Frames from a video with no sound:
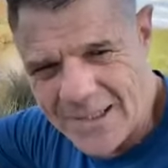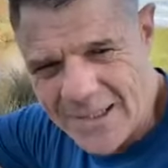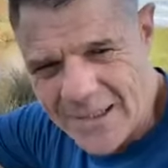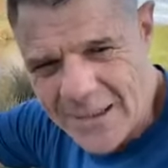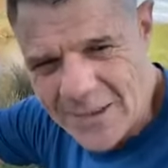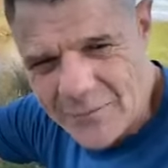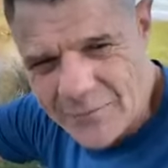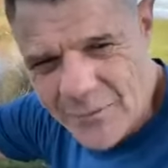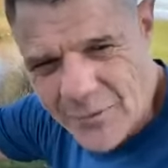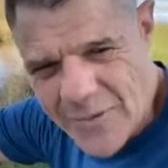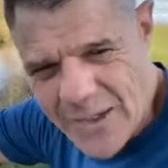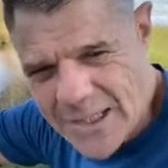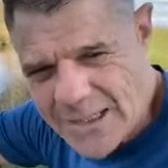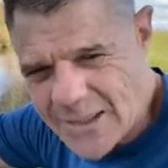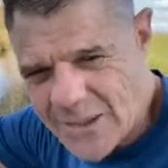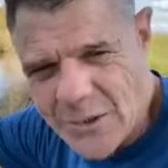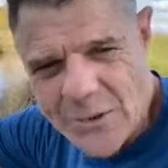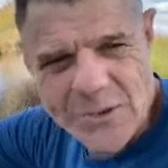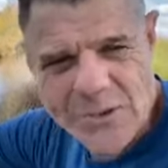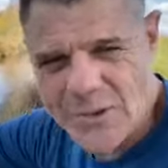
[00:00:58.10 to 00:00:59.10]
for they
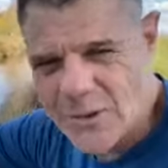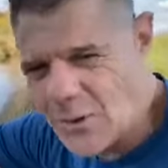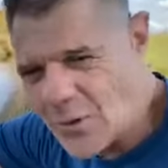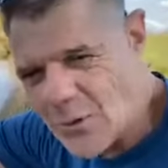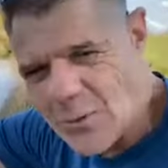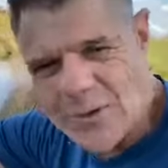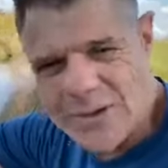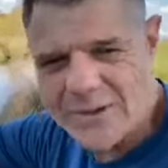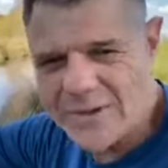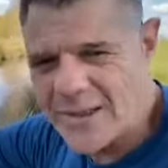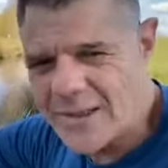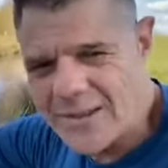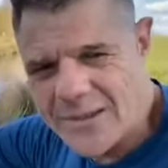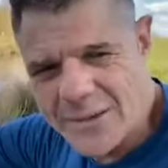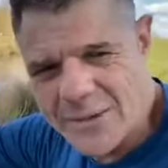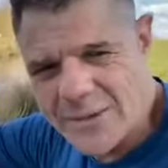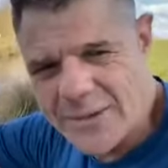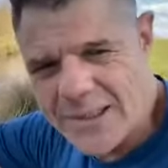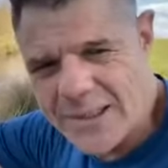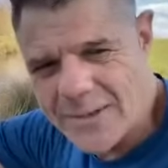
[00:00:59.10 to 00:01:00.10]
don't know what they're
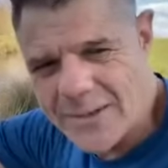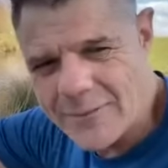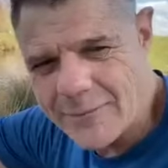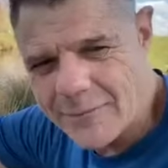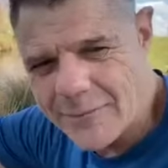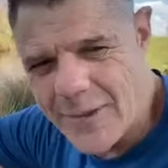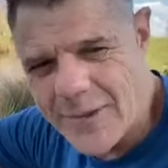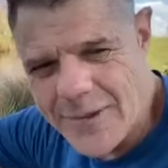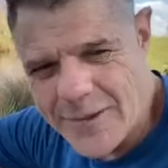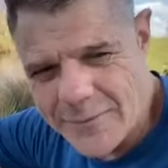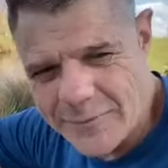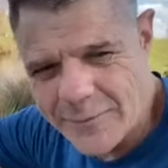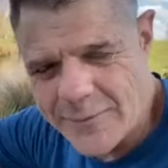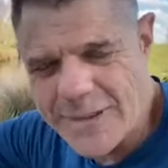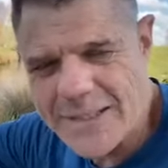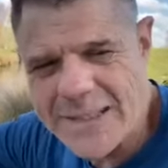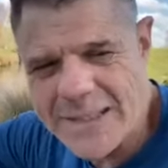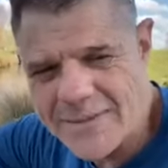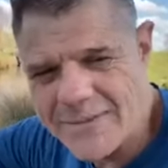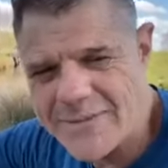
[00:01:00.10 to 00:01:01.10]
doing. Father,
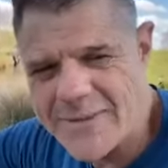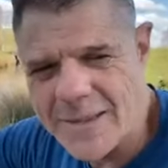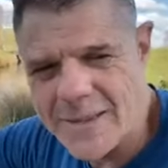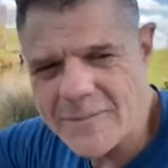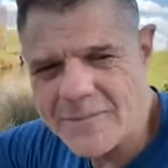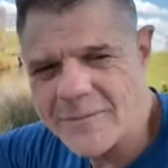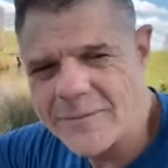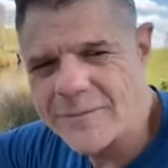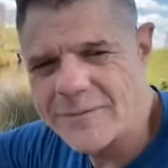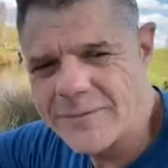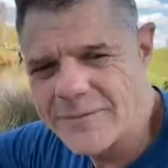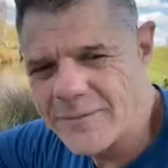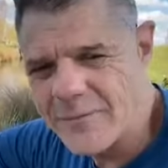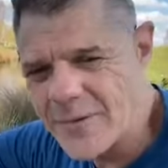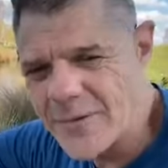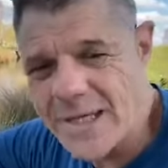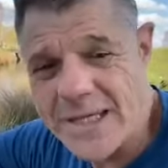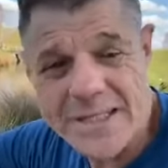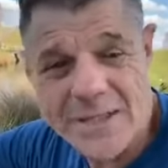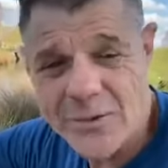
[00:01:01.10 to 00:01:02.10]
forgive them,
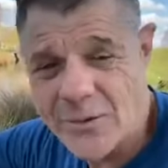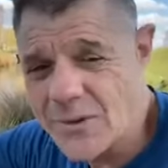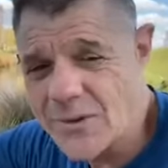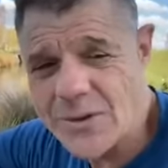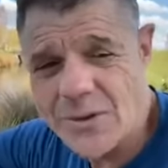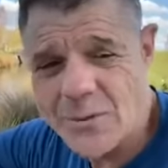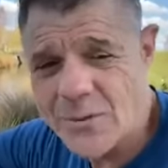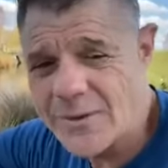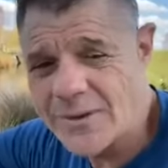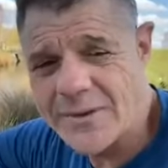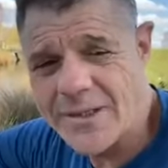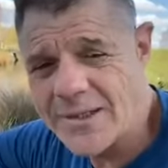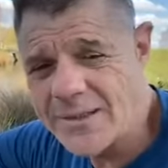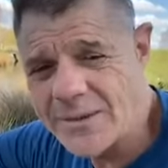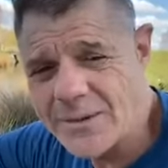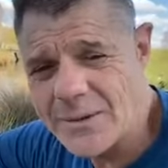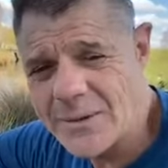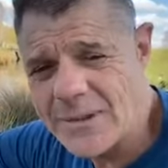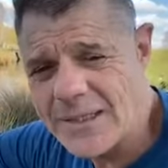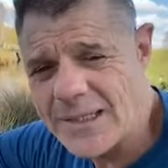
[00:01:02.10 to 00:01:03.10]
for they don't know what they're
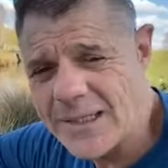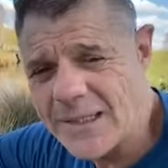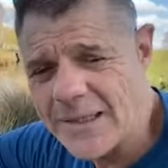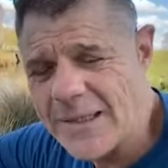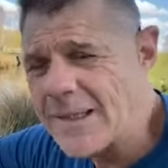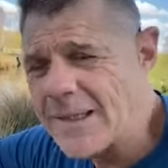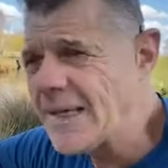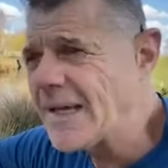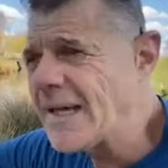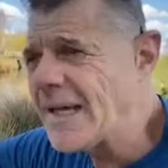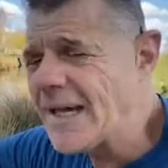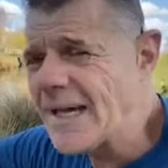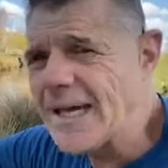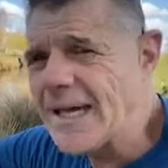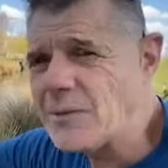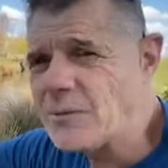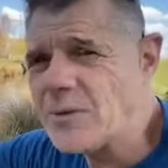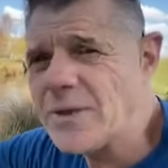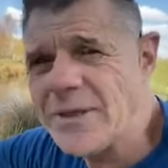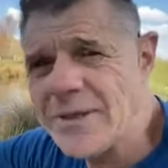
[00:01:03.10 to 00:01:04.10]
doing.
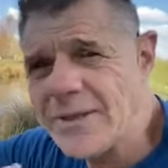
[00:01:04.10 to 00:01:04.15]
And with